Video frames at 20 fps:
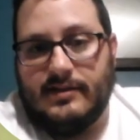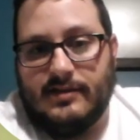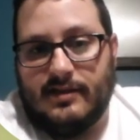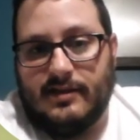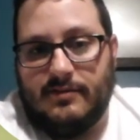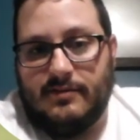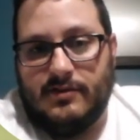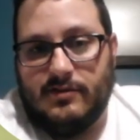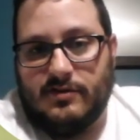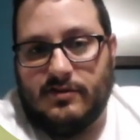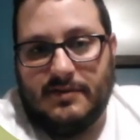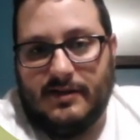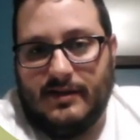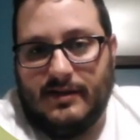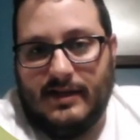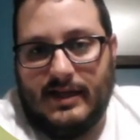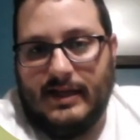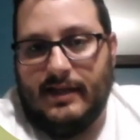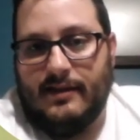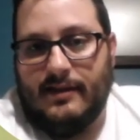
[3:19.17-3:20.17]
It can usually be
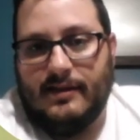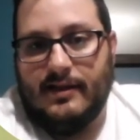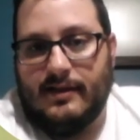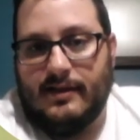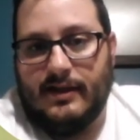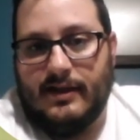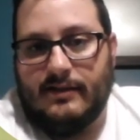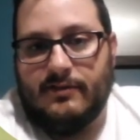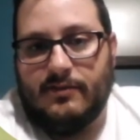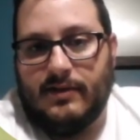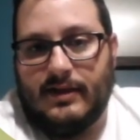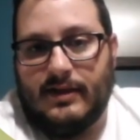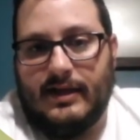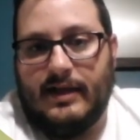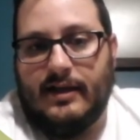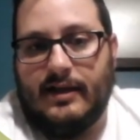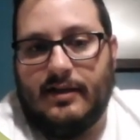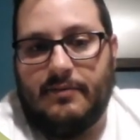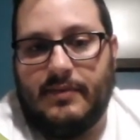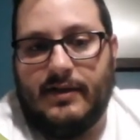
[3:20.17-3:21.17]
anything that's an
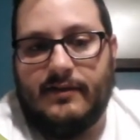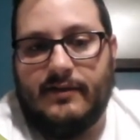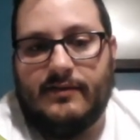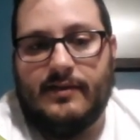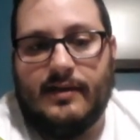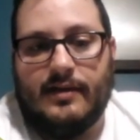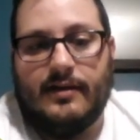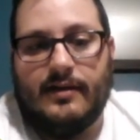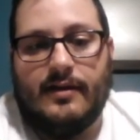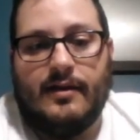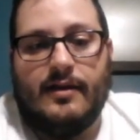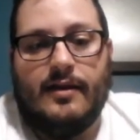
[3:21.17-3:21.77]
organic-based thing.